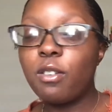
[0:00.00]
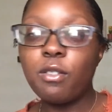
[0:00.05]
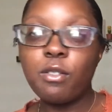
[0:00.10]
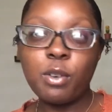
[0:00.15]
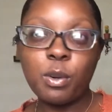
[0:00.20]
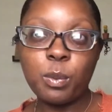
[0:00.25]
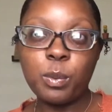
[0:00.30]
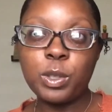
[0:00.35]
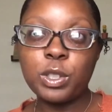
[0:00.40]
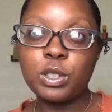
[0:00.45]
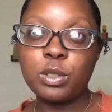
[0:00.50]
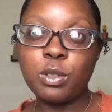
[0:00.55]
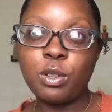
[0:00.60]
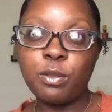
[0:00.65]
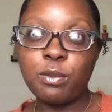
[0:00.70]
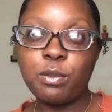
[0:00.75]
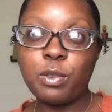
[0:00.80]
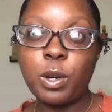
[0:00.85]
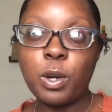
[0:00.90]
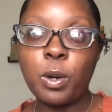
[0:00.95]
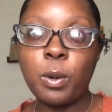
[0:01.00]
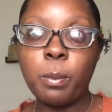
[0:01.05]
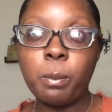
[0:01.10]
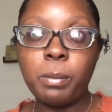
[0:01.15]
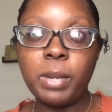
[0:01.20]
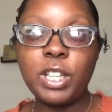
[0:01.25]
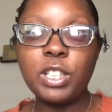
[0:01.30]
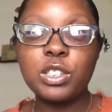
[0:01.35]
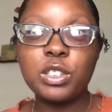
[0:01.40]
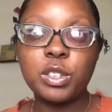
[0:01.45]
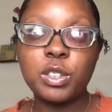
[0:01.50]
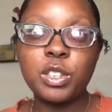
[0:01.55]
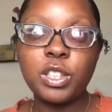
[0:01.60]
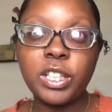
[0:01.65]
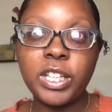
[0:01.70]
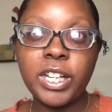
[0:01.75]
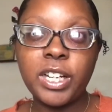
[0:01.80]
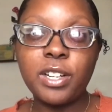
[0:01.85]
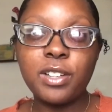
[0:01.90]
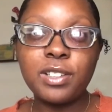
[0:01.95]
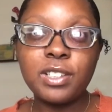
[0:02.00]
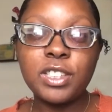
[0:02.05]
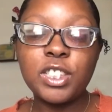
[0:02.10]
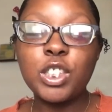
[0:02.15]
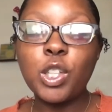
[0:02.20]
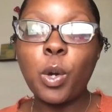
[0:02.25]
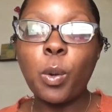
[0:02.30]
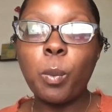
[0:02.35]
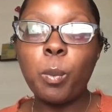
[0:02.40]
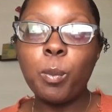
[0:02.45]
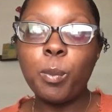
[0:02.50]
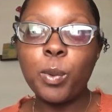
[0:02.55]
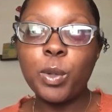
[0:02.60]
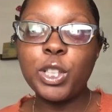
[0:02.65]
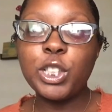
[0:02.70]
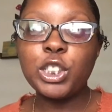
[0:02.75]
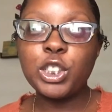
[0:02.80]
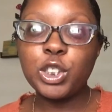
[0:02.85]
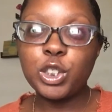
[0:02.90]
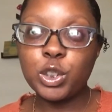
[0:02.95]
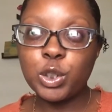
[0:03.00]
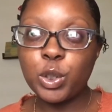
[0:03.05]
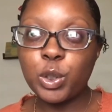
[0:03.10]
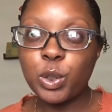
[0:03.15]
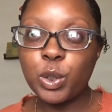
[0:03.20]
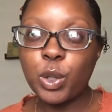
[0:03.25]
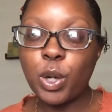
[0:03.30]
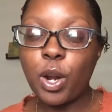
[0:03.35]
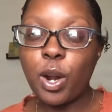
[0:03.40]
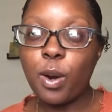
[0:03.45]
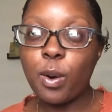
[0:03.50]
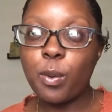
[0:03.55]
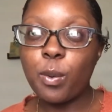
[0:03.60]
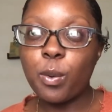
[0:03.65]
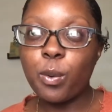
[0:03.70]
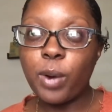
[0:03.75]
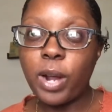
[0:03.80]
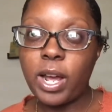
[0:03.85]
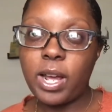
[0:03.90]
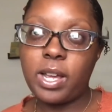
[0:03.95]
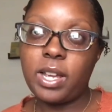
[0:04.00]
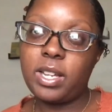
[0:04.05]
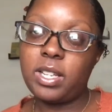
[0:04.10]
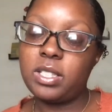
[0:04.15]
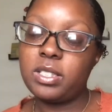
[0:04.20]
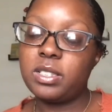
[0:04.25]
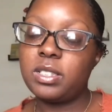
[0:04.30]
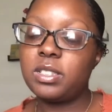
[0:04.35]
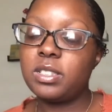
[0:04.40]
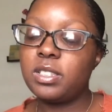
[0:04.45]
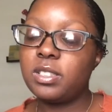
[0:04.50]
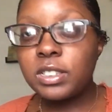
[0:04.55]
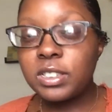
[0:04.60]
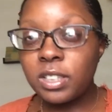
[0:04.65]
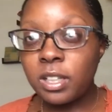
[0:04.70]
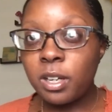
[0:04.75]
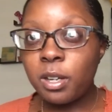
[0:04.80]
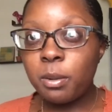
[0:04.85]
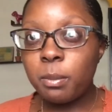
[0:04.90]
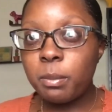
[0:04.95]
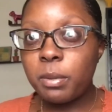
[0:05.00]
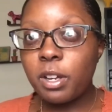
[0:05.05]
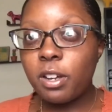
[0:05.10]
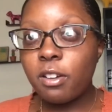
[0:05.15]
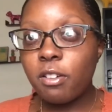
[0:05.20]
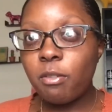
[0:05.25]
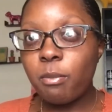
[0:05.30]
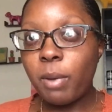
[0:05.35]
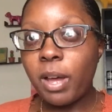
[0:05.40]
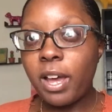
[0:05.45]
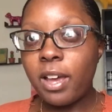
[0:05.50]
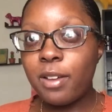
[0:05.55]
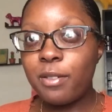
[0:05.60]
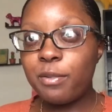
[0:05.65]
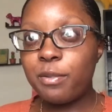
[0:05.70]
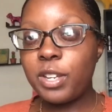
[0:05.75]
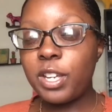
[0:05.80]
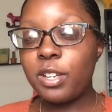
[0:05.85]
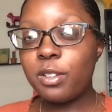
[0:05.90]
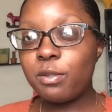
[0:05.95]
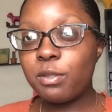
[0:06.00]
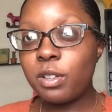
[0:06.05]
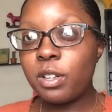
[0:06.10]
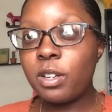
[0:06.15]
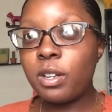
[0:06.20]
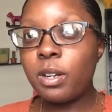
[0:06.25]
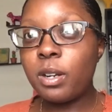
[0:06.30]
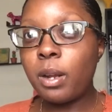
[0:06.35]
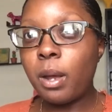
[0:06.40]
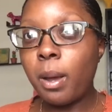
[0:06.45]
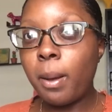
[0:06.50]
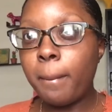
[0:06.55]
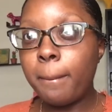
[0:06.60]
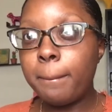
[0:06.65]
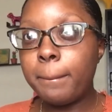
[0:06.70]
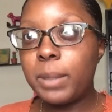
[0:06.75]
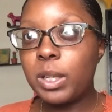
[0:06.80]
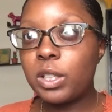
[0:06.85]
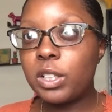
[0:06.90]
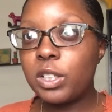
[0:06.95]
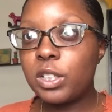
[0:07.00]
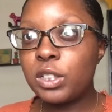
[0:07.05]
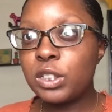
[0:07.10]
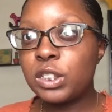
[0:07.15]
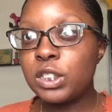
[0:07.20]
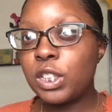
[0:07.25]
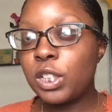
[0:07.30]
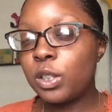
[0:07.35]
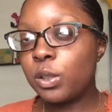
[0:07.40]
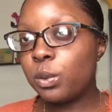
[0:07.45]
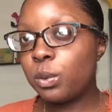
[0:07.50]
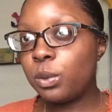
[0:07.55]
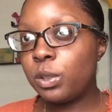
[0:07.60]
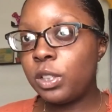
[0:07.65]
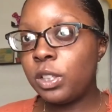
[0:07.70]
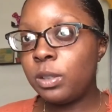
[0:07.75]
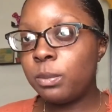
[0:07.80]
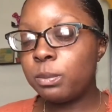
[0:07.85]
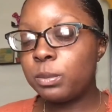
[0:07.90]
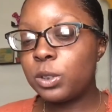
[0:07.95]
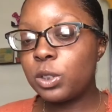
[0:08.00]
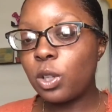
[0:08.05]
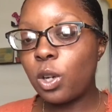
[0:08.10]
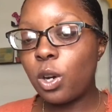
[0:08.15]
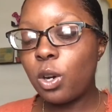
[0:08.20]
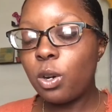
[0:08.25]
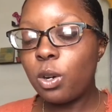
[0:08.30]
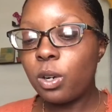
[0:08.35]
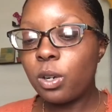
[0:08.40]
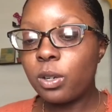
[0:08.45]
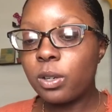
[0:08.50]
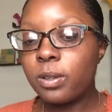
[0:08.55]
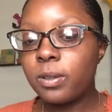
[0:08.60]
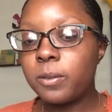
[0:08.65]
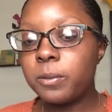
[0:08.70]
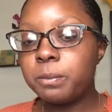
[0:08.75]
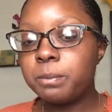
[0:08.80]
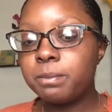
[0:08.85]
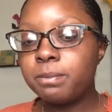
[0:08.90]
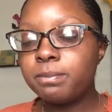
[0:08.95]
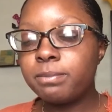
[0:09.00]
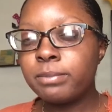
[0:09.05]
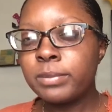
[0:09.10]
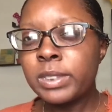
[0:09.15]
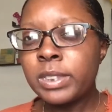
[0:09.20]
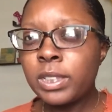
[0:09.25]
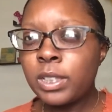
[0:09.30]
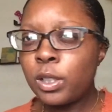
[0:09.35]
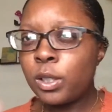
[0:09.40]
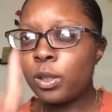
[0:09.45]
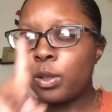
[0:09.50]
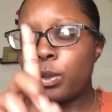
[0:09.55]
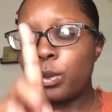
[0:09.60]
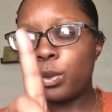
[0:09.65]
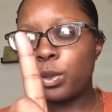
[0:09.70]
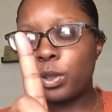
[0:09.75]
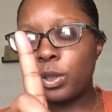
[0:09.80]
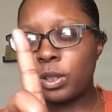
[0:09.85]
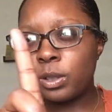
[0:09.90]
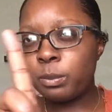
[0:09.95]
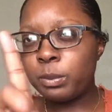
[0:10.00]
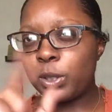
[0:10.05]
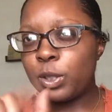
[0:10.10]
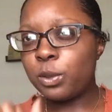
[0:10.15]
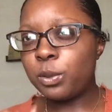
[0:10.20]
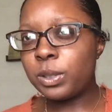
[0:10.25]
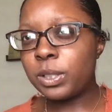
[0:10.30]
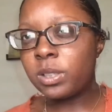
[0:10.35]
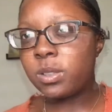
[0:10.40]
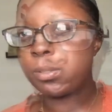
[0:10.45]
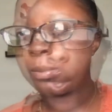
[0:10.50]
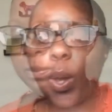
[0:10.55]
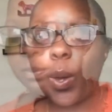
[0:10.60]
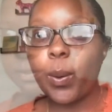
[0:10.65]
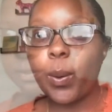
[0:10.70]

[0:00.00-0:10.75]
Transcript: for winter and fall. Make sure your hair is moisturized. Some of my favorite butters and creams are, hold on, let me go get them.